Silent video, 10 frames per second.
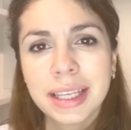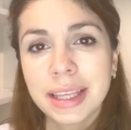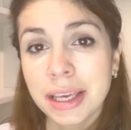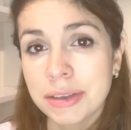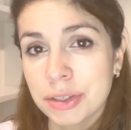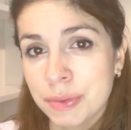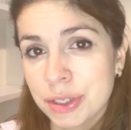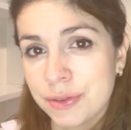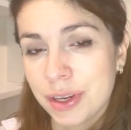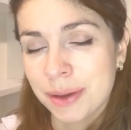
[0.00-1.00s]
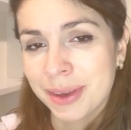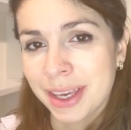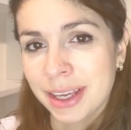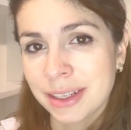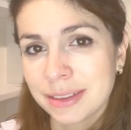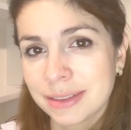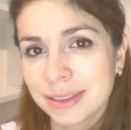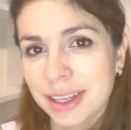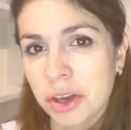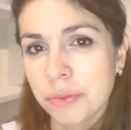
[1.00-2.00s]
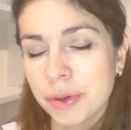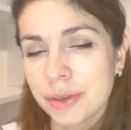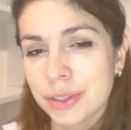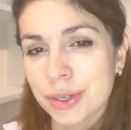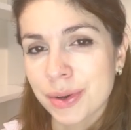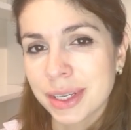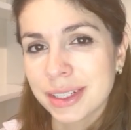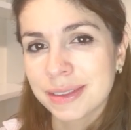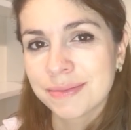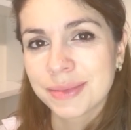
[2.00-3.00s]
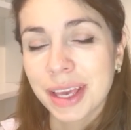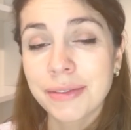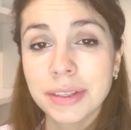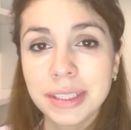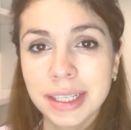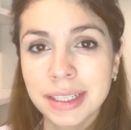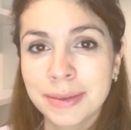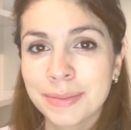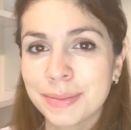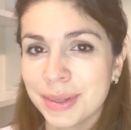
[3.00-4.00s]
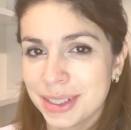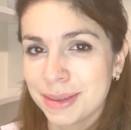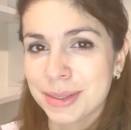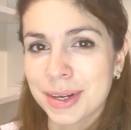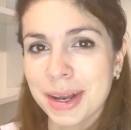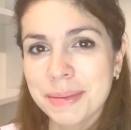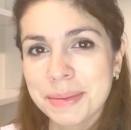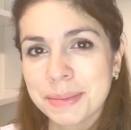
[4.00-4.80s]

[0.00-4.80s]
Thank you so much for coming in. I hope you enjoyed. If you did, please subscribe.